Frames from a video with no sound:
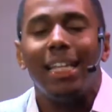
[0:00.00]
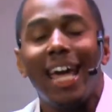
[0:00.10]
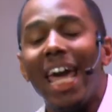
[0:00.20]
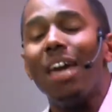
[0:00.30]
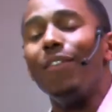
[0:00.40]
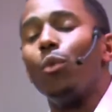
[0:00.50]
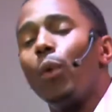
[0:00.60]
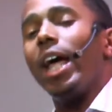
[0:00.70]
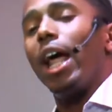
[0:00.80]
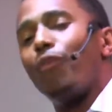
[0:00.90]
David
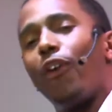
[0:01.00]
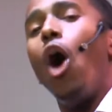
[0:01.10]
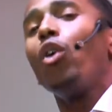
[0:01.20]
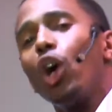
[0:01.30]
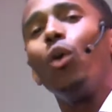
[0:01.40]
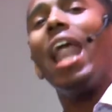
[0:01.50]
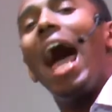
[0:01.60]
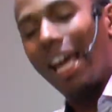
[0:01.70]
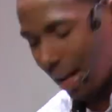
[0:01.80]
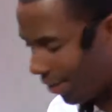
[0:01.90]
went and fought
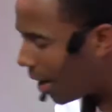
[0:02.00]
Goliath.